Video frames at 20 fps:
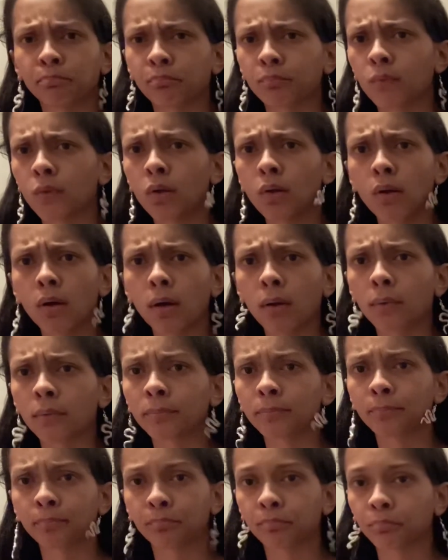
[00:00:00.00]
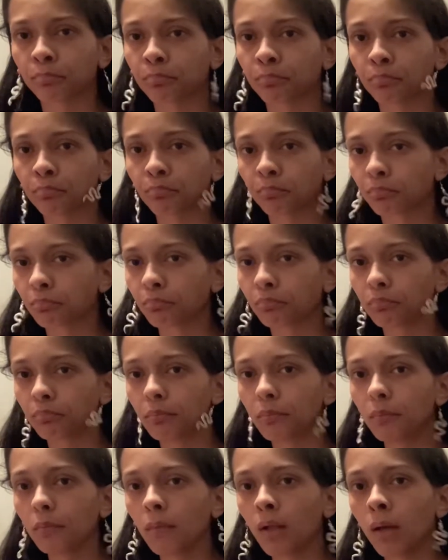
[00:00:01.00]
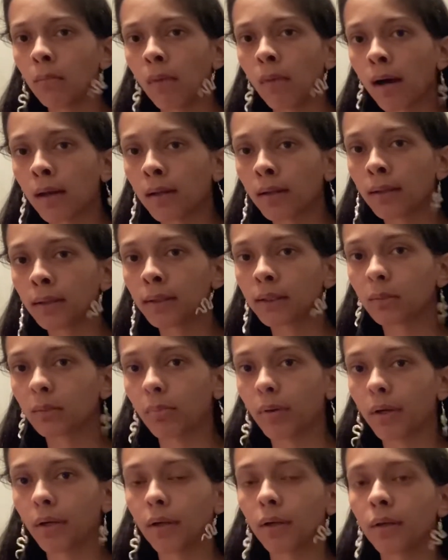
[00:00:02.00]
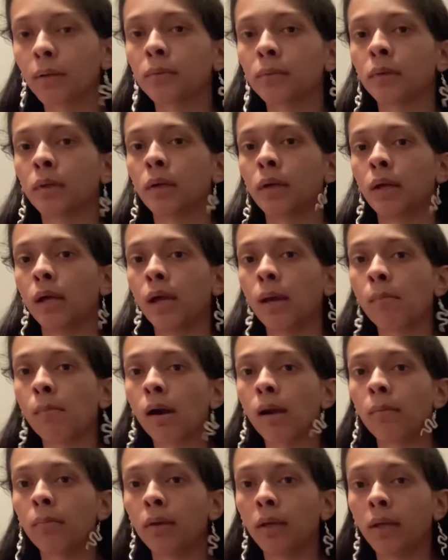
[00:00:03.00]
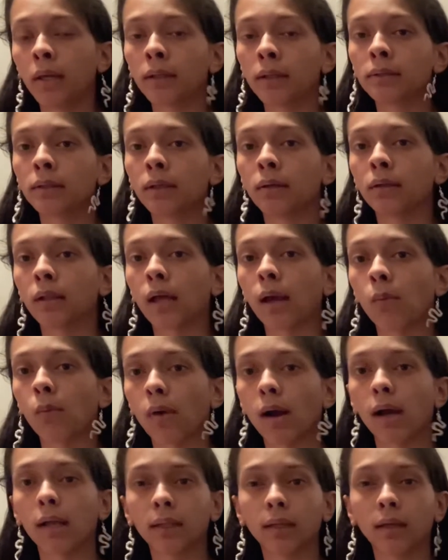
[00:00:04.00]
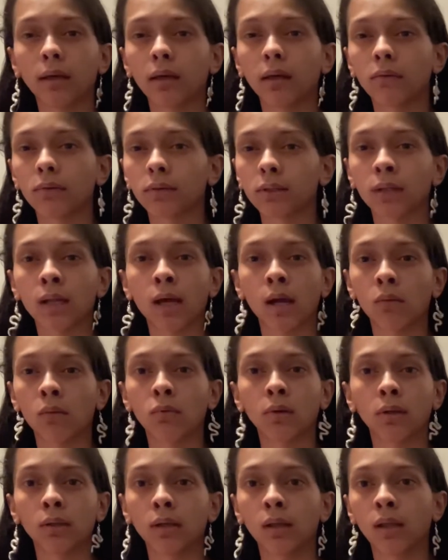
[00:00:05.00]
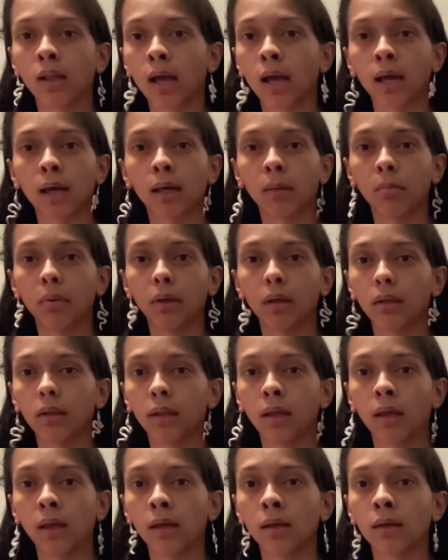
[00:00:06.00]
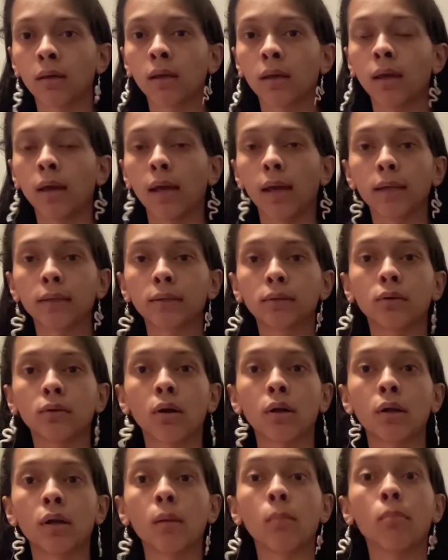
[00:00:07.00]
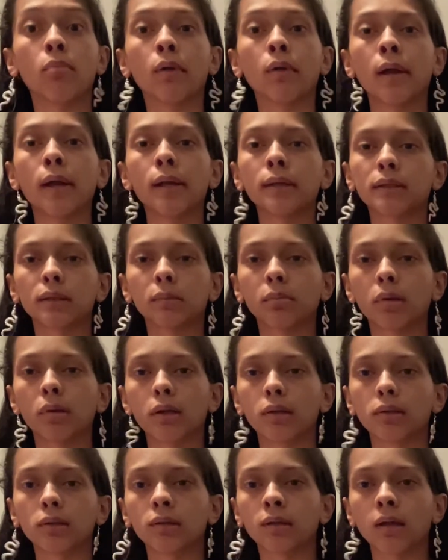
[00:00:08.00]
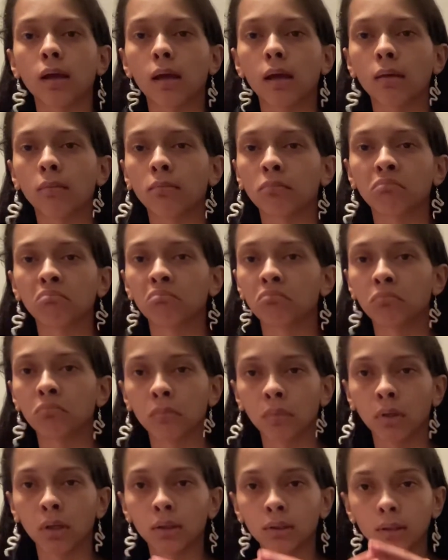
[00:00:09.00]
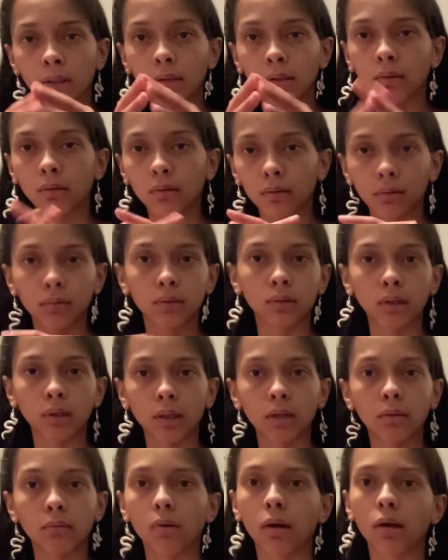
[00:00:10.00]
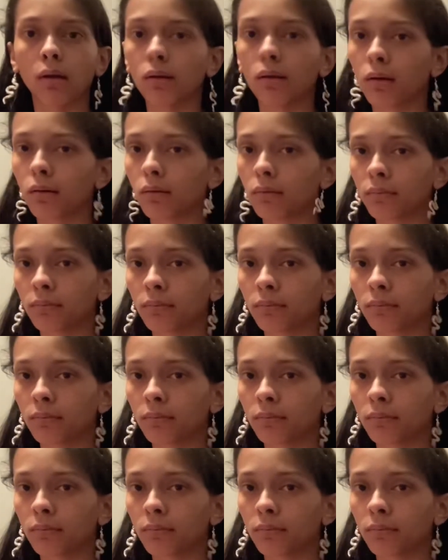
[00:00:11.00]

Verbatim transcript: you know modeling is bigger, it might be easier. Like where I live, it's not really like a big thing. It's starting to branch, but it's not it's a little seed right now.